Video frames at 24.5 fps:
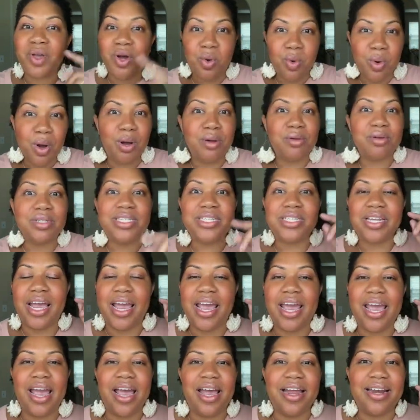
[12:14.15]
quotes
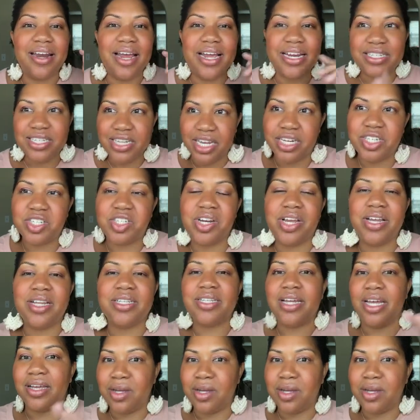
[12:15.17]
and intentions